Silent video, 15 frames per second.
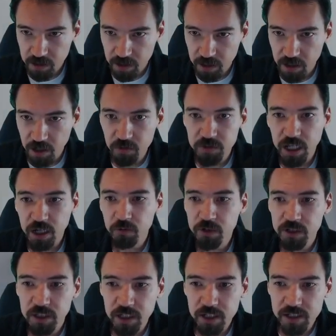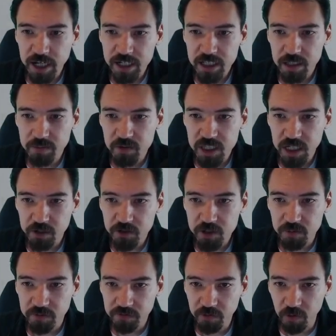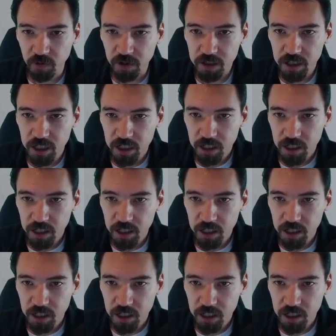Oh, now we're in the exact same scenario as before.